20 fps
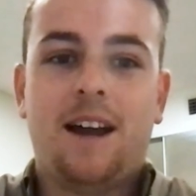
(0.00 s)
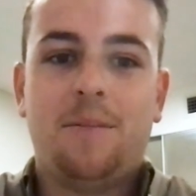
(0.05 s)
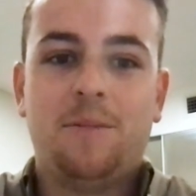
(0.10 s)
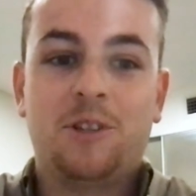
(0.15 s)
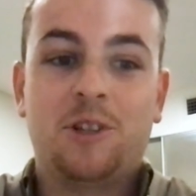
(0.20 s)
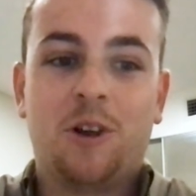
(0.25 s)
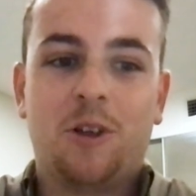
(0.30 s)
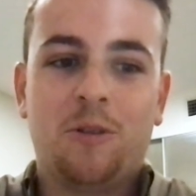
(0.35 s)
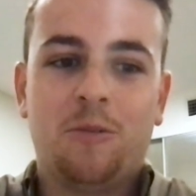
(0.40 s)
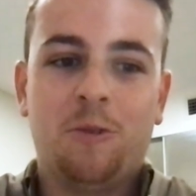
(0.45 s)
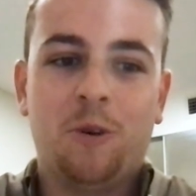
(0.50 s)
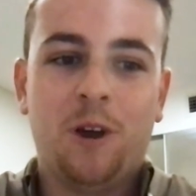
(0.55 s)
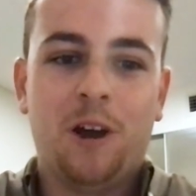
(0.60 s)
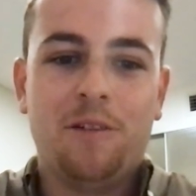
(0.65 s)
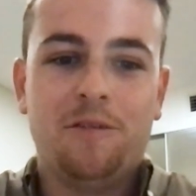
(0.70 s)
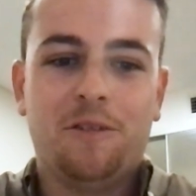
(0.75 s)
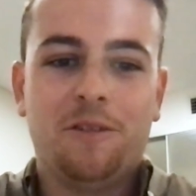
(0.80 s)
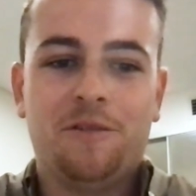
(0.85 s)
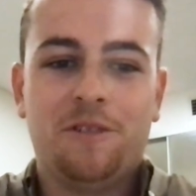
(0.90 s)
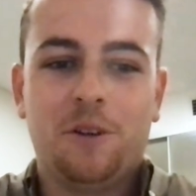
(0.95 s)
He's got the wood
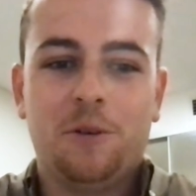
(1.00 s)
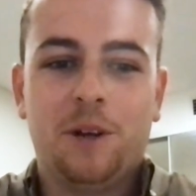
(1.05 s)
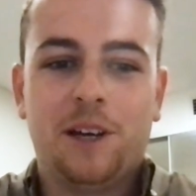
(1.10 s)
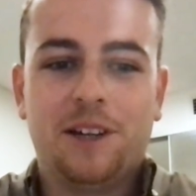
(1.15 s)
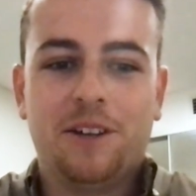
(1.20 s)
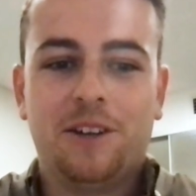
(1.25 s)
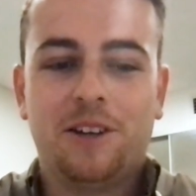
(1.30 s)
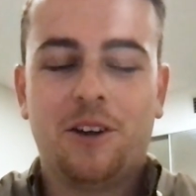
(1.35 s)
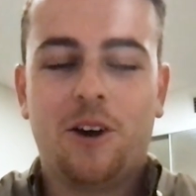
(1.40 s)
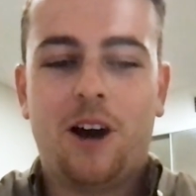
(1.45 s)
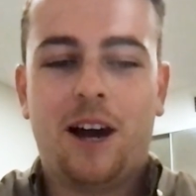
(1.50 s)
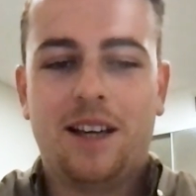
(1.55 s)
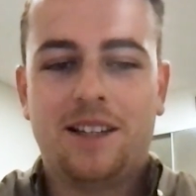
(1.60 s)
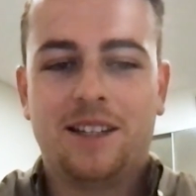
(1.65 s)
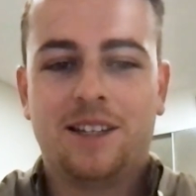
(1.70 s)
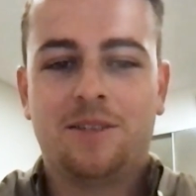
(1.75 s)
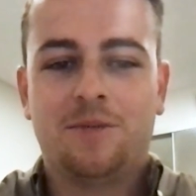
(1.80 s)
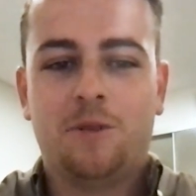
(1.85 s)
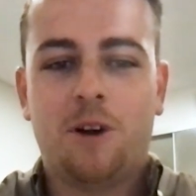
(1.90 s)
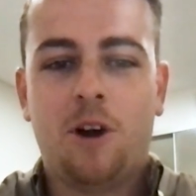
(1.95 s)
over a few England
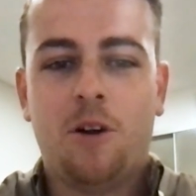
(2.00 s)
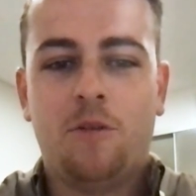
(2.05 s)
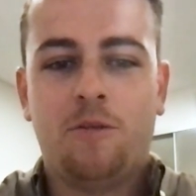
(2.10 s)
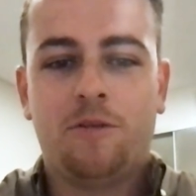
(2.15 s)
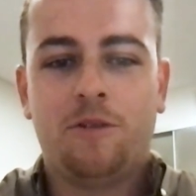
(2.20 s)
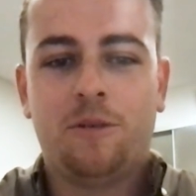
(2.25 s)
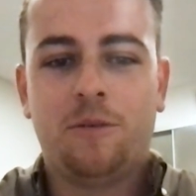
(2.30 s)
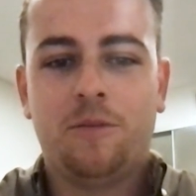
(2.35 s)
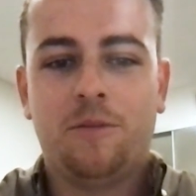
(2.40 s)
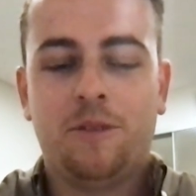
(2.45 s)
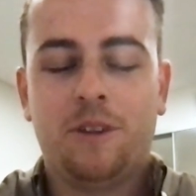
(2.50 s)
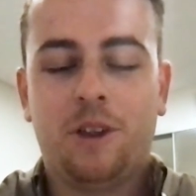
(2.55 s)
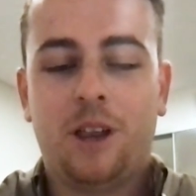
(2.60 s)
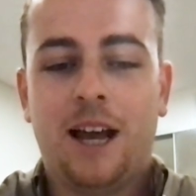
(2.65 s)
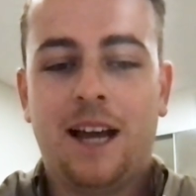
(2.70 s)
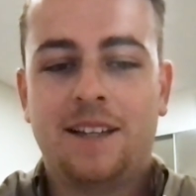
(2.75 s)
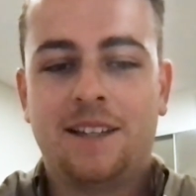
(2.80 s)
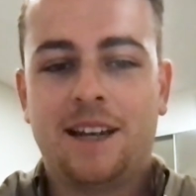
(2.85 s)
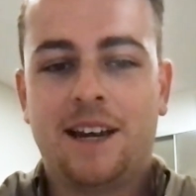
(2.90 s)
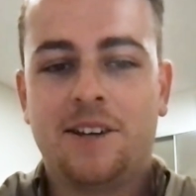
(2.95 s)
guys as well from the
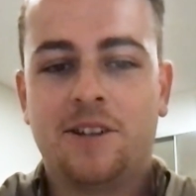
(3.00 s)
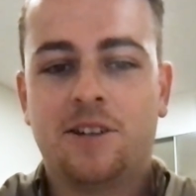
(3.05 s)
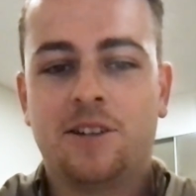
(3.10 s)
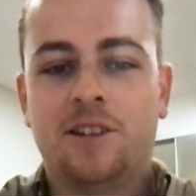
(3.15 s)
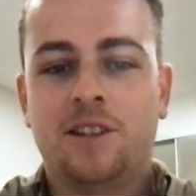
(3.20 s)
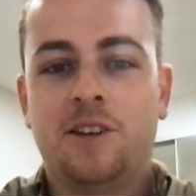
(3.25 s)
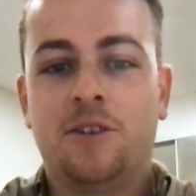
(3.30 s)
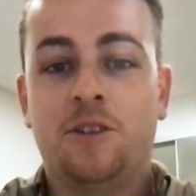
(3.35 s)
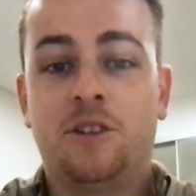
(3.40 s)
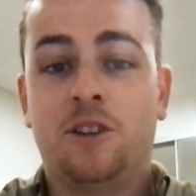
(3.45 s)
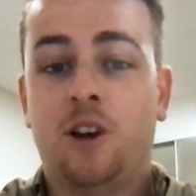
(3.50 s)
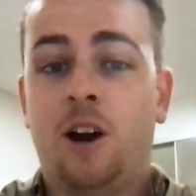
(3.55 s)
last Ashes series.